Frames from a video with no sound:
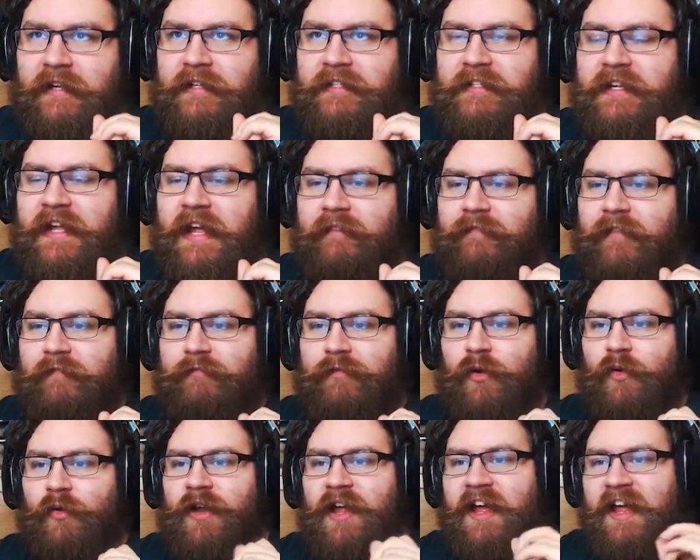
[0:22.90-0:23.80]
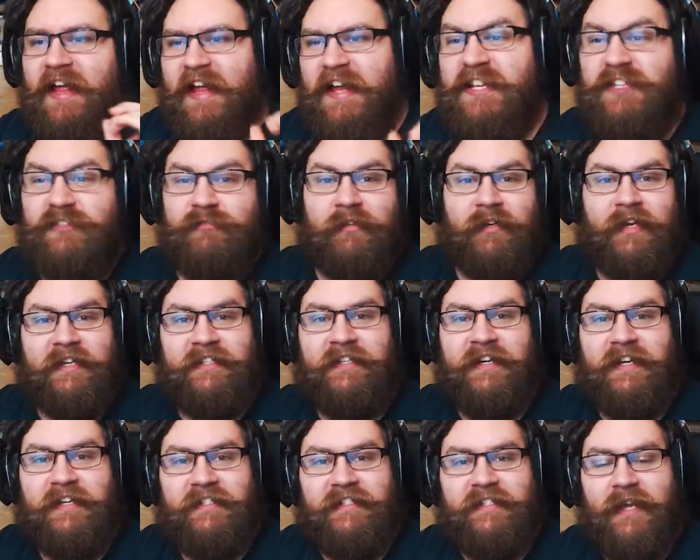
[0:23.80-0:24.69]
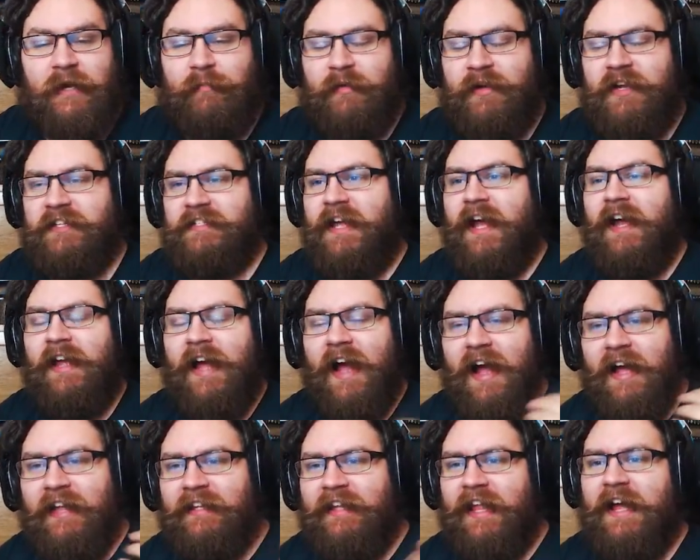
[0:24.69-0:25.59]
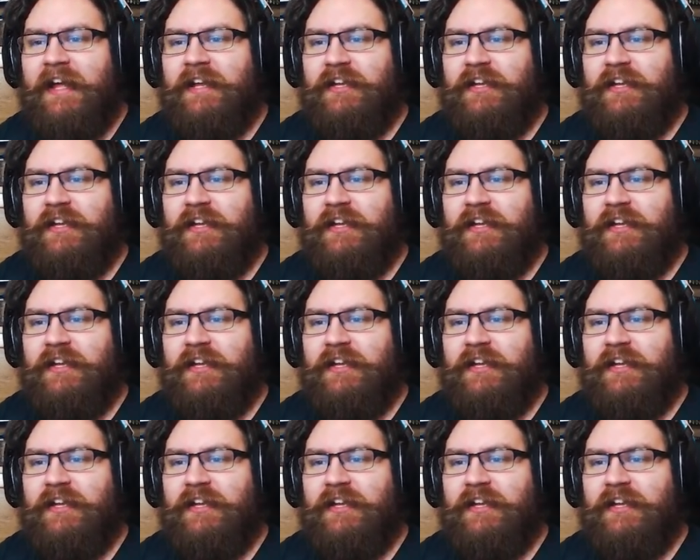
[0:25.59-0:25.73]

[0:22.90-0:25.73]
to give everyone a history lesson instead, because I like